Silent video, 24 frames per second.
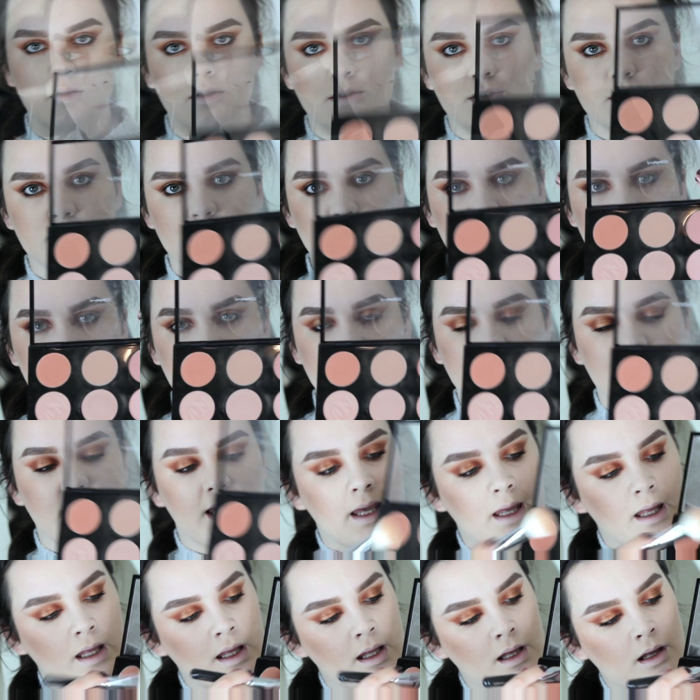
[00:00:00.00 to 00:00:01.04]
It's just
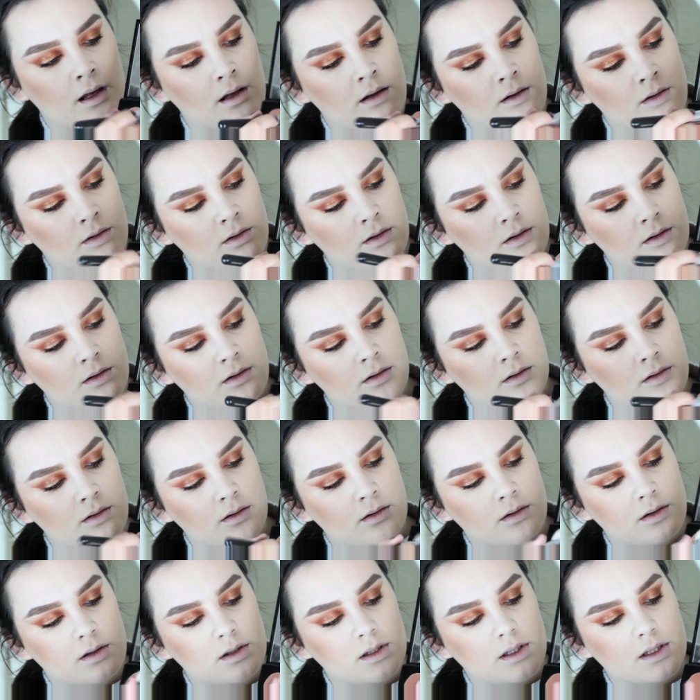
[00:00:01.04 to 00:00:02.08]
here.
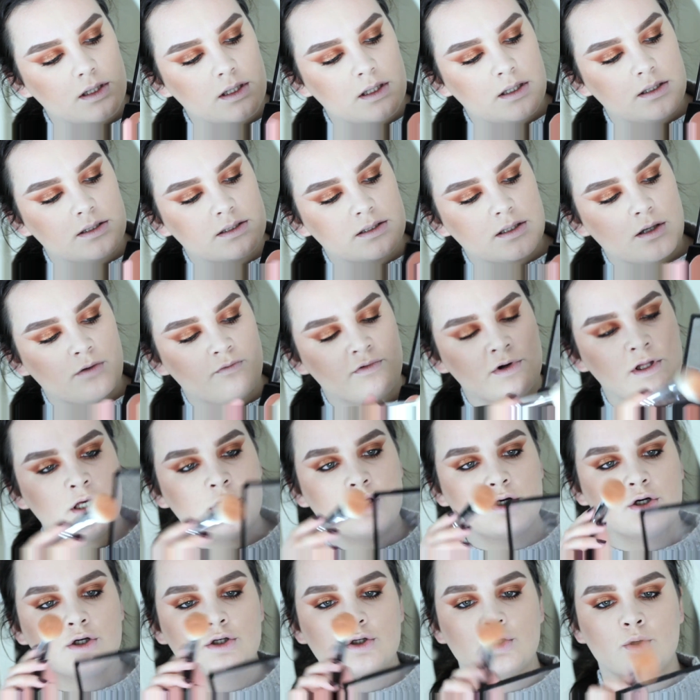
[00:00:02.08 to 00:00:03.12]
It's a really
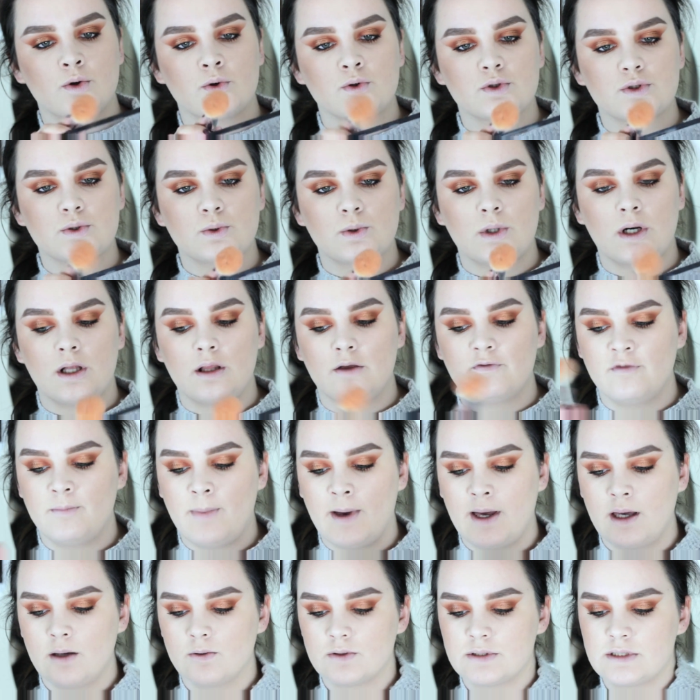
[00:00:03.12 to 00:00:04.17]
good contour colour for
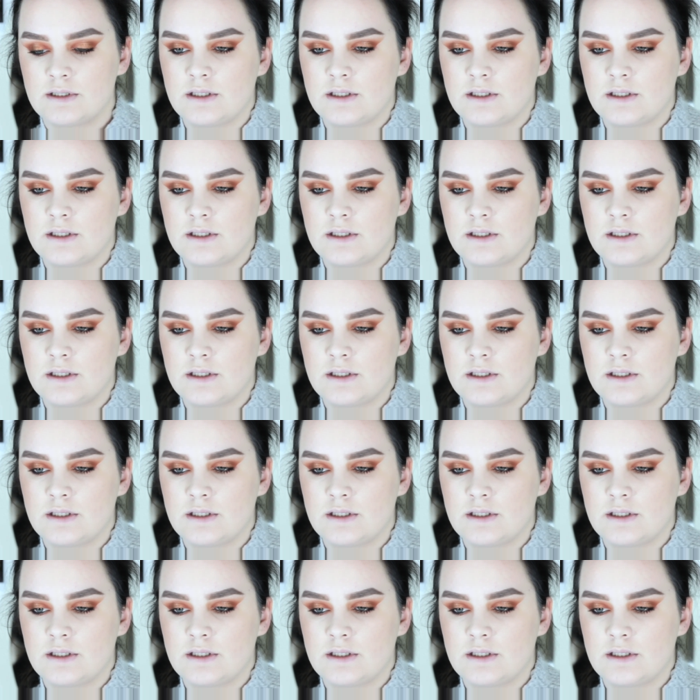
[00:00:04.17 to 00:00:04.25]
pale